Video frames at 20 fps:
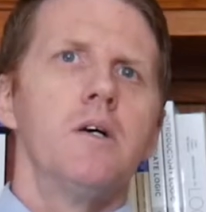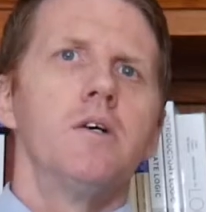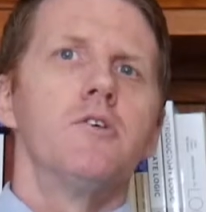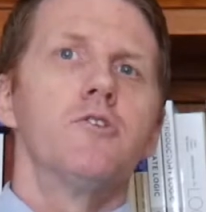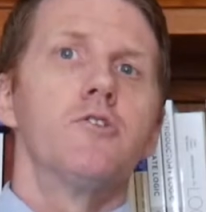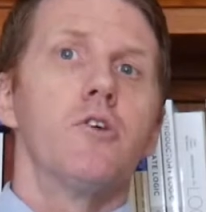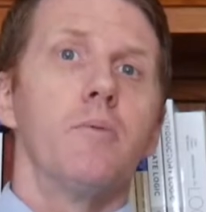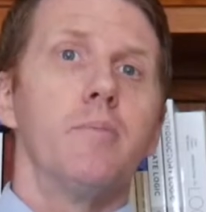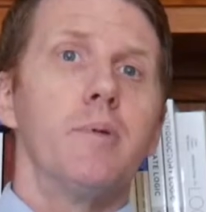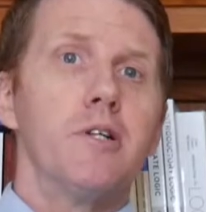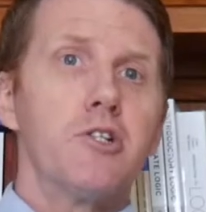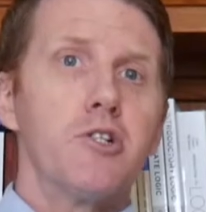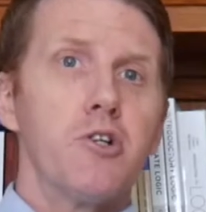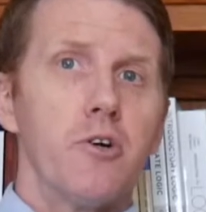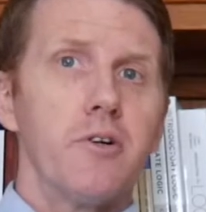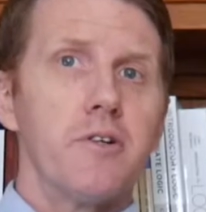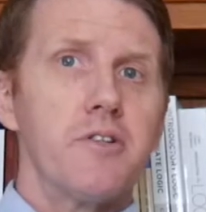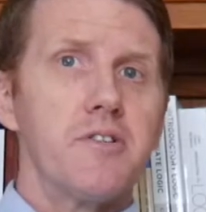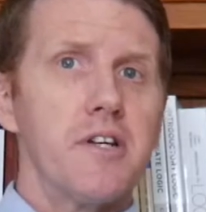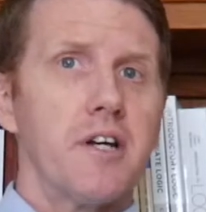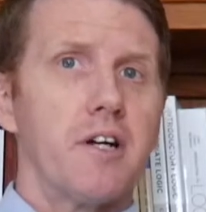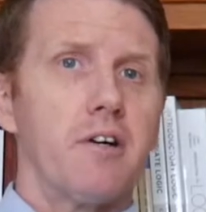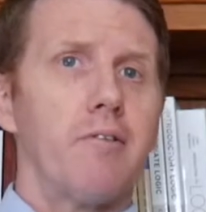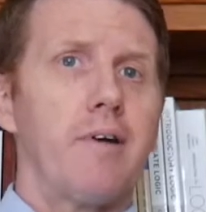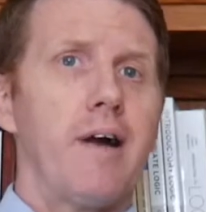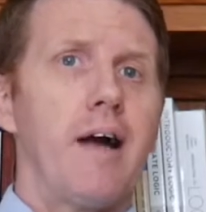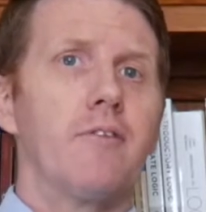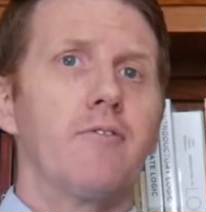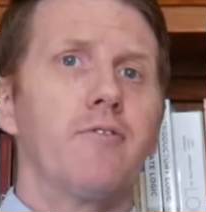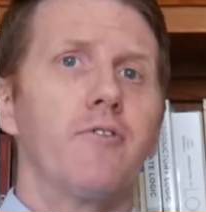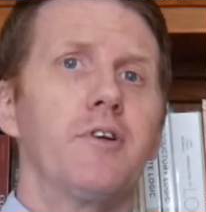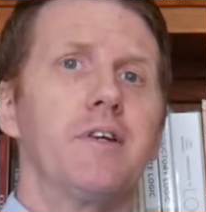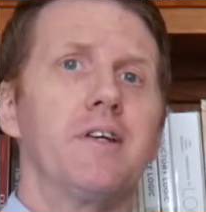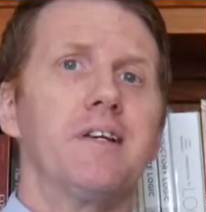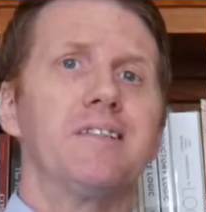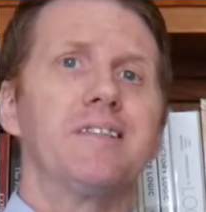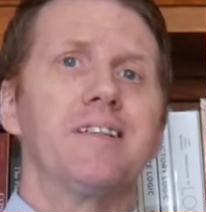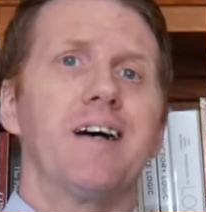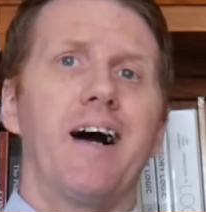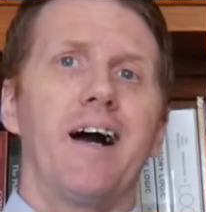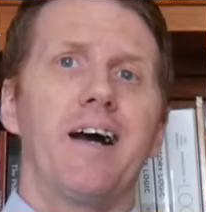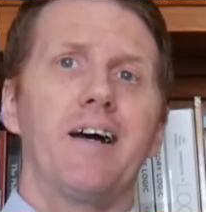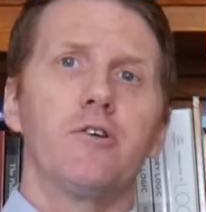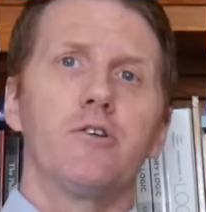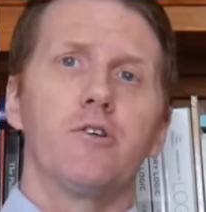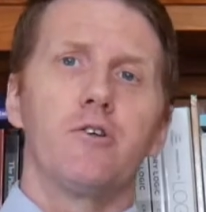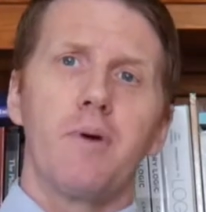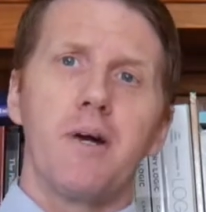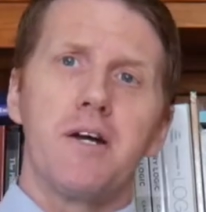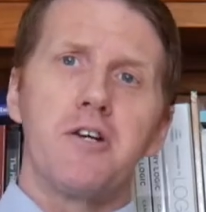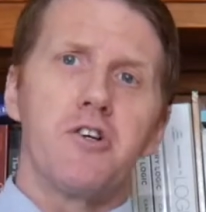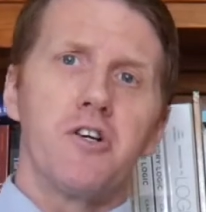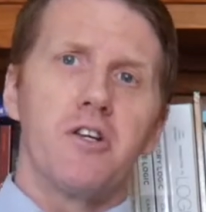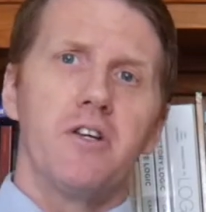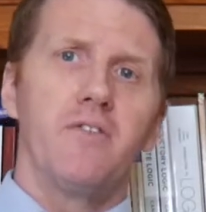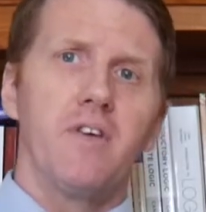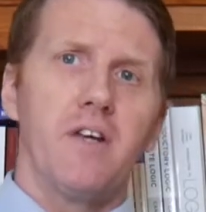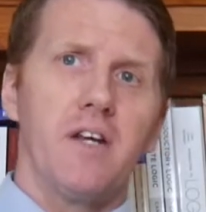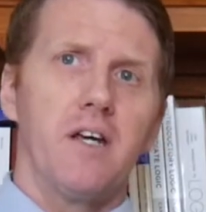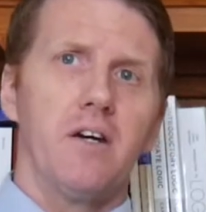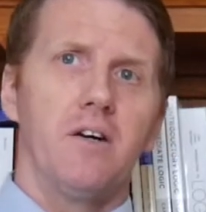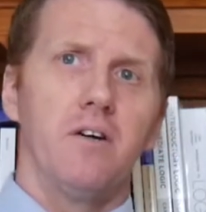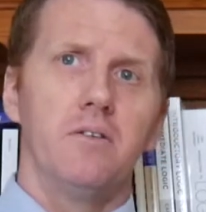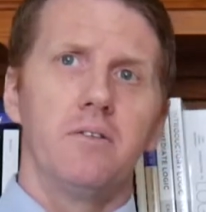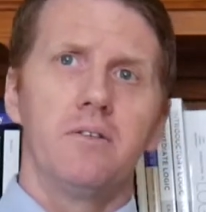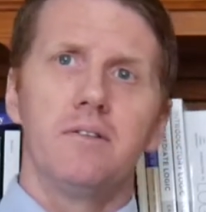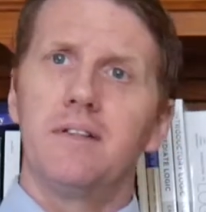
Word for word: so be sure to stick around for the entire duration of the video.